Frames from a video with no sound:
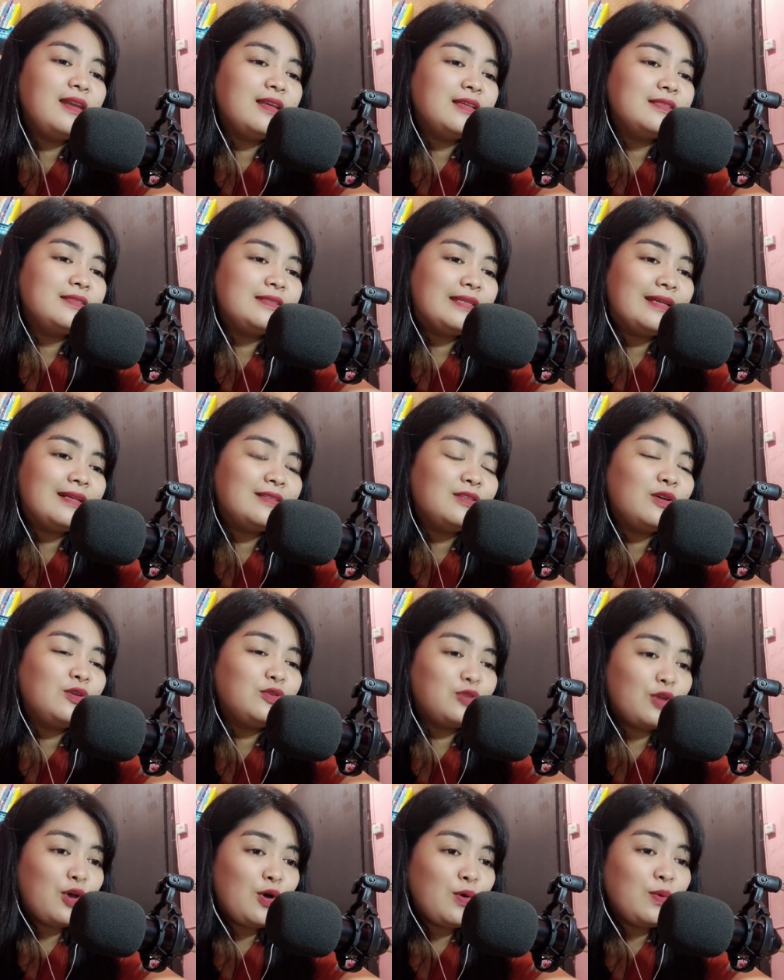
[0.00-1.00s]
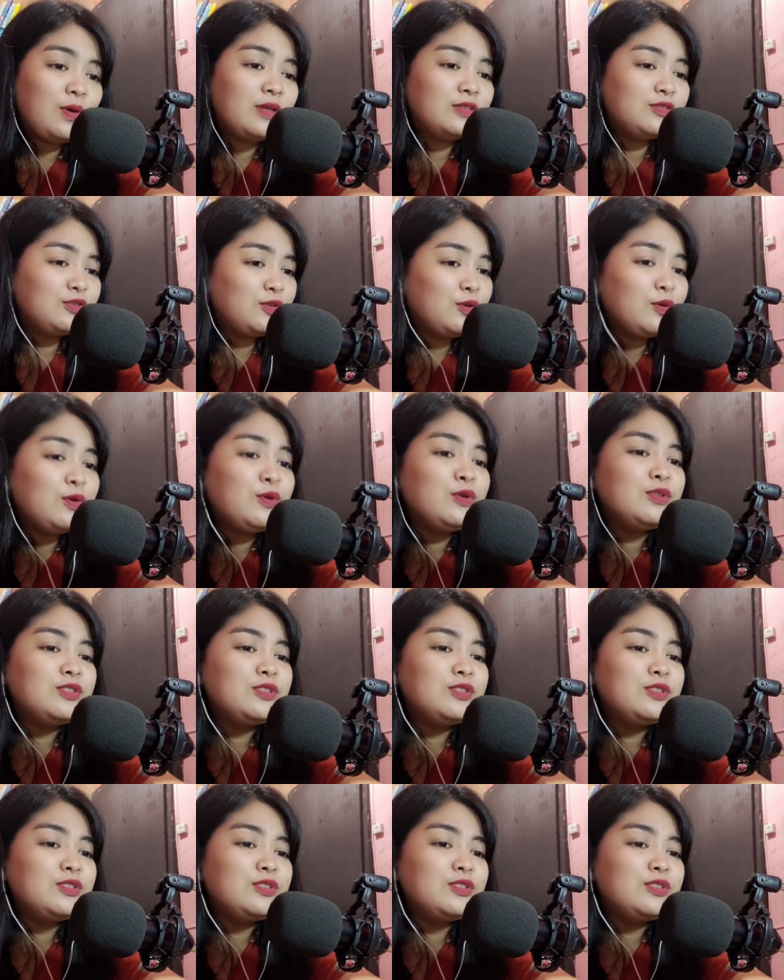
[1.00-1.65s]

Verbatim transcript: I still don't know what to